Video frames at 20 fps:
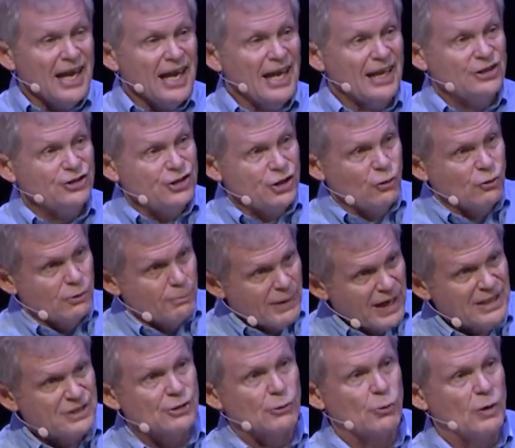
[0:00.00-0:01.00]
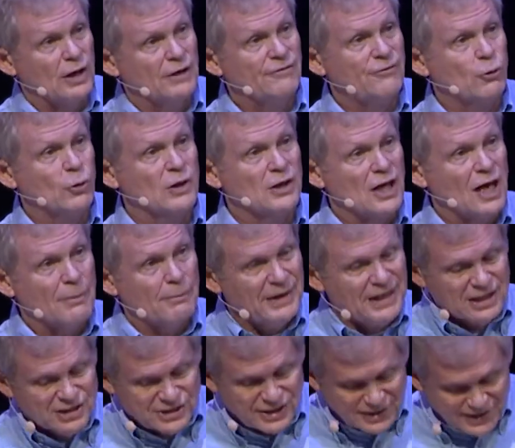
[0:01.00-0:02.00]
and Jonah makes a run for it, not
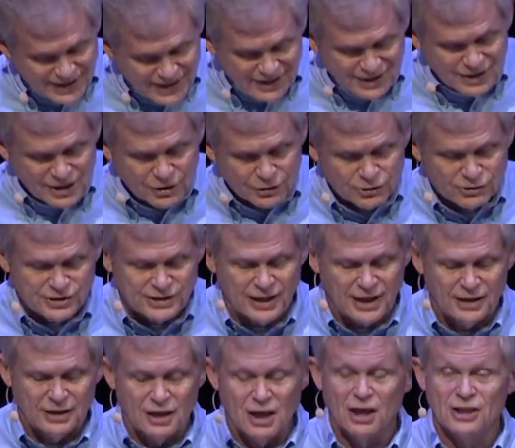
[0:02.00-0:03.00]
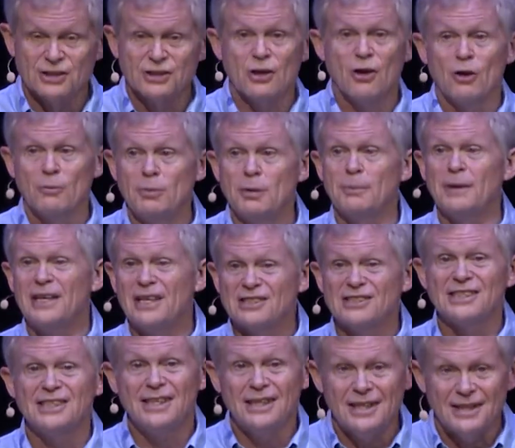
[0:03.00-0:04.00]
because he didn't understand God's call, but because
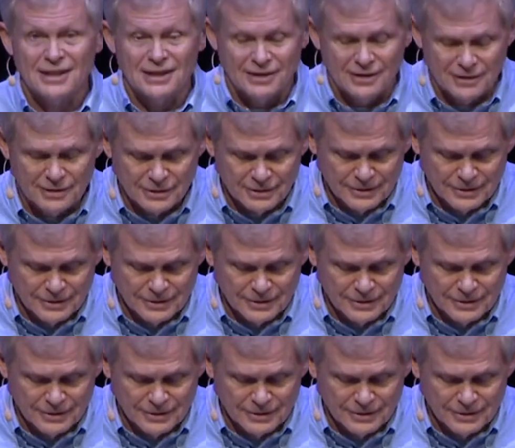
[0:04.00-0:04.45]
he did.